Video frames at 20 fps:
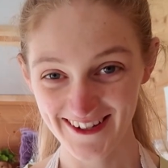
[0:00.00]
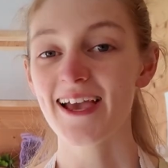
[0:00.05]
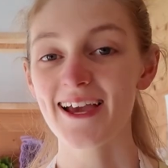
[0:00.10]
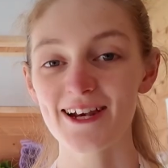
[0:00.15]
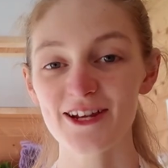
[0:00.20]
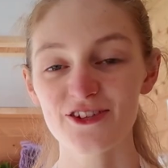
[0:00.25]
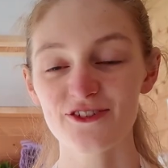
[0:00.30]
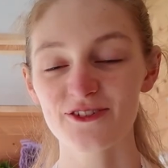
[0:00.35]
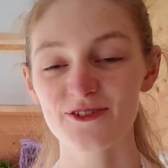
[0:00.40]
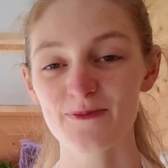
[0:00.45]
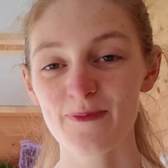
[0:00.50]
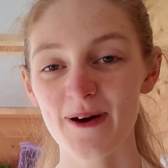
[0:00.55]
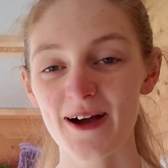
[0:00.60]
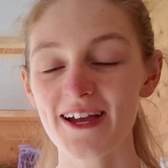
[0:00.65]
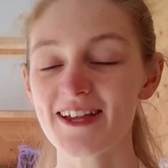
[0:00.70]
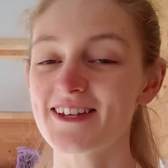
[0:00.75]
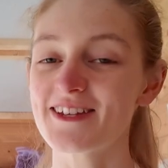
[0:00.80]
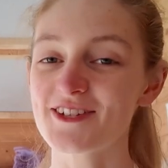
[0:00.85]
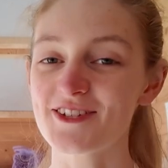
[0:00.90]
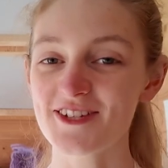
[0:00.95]
Illustrated
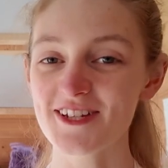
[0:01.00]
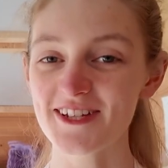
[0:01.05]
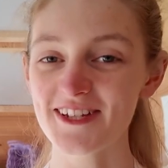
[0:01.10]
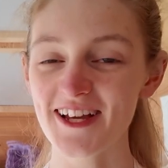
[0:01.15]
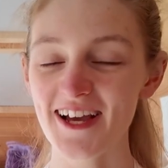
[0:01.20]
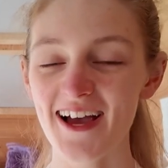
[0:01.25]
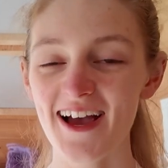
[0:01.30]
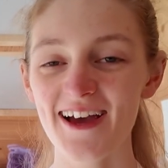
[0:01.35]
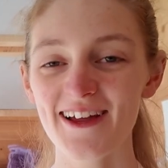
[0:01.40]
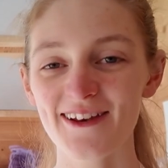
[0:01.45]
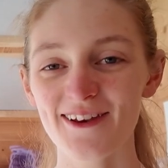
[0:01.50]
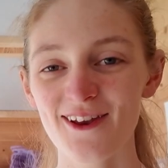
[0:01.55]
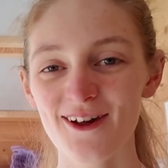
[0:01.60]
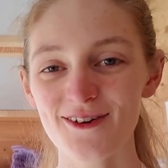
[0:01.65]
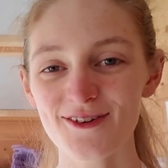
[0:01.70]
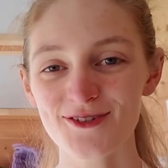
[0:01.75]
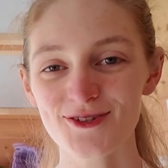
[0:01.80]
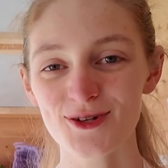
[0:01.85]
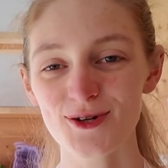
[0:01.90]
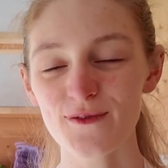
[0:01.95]
by Nishida and
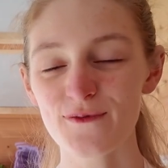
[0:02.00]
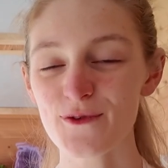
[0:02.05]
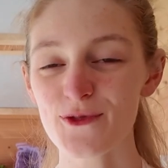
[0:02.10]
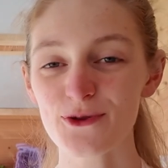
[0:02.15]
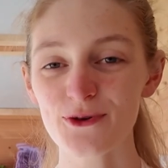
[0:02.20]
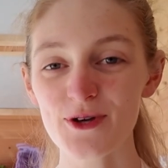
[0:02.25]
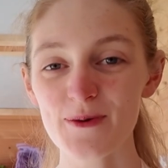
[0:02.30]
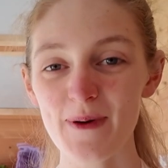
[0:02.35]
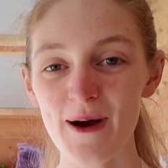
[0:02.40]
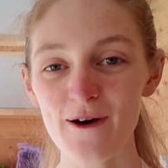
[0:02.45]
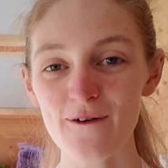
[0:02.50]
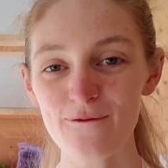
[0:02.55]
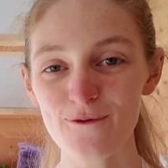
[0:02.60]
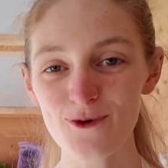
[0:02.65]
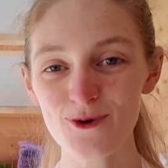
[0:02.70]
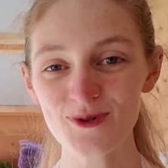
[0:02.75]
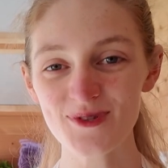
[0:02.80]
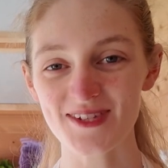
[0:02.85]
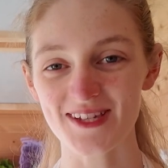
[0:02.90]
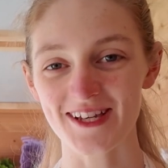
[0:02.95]
Last Soul for
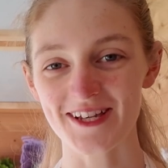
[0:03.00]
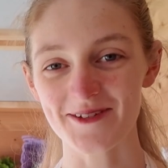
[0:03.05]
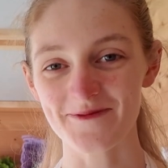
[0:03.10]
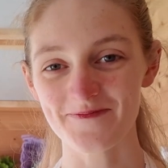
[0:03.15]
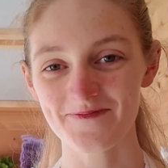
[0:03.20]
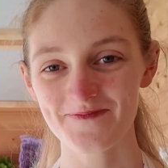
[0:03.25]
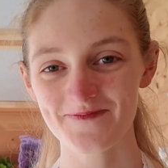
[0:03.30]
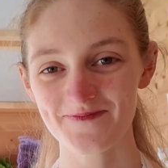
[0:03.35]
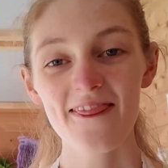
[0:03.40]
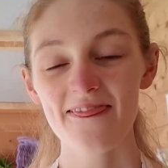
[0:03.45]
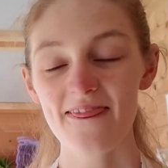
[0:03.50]
£3.40.